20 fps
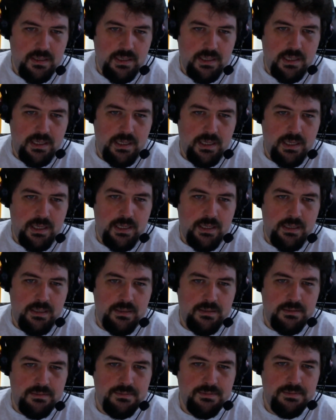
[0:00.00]
They
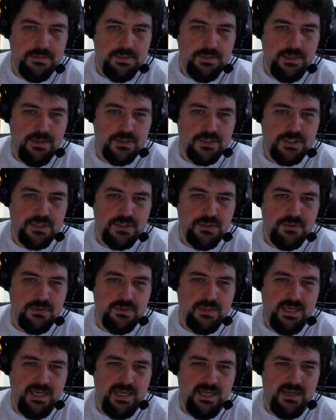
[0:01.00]

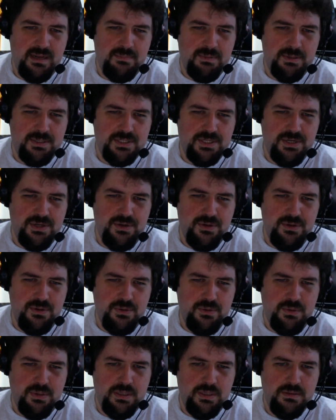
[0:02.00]
added a bunch of
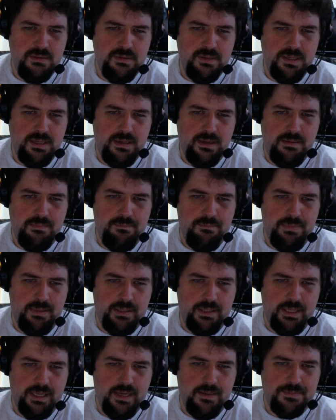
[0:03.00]
new
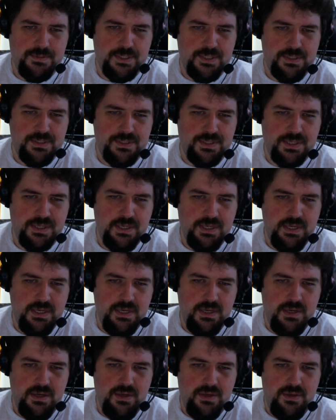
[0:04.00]
billing options.
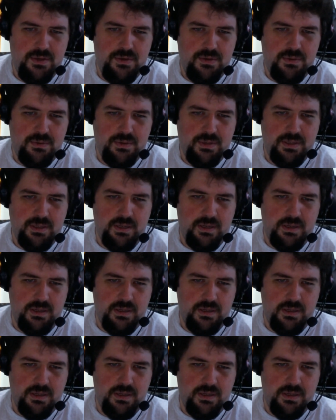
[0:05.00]
You can